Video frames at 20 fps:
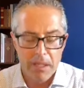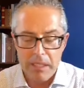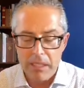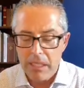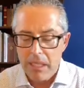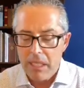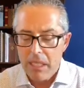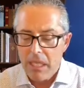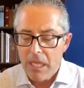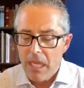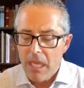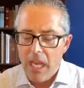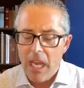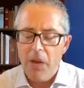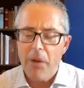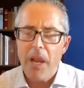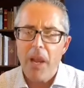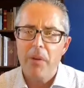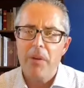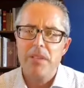And it,
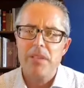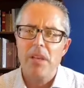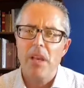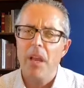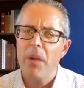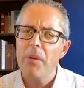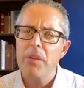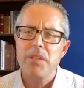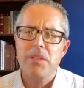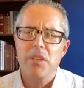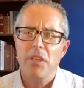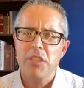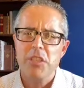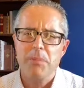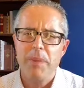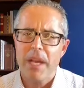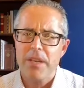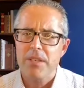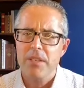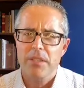it was it was so
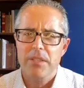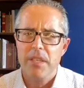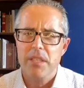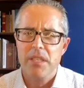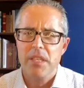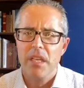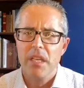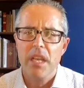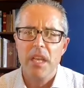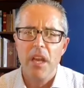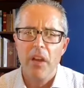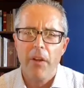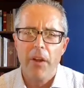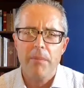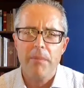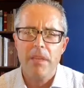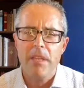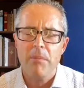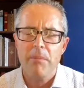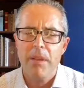special just to hear
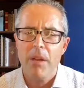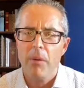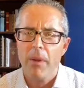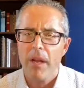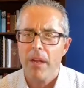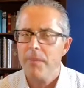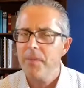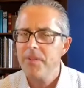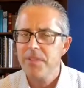him and to be around him.